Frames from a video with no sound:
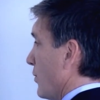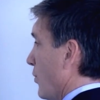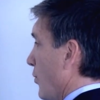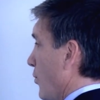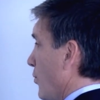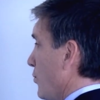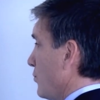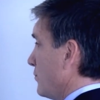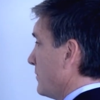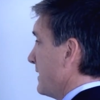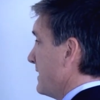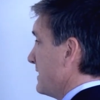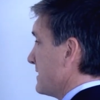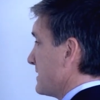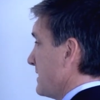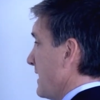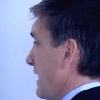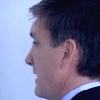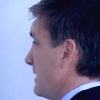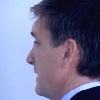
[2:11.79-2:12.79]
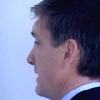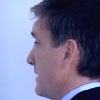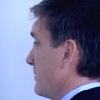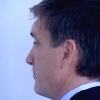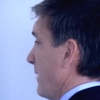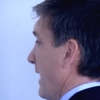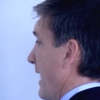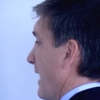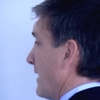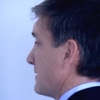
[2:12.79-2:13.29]
only
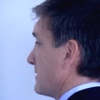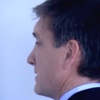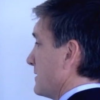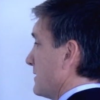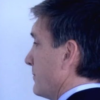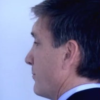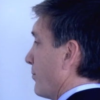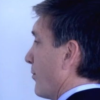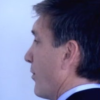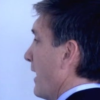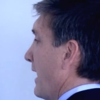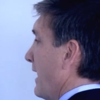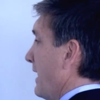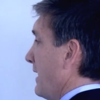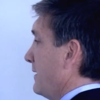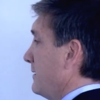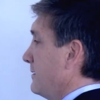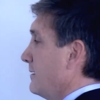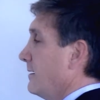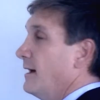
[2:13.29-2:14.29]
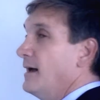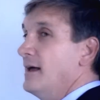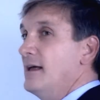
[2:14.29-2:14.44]
sending back to the brain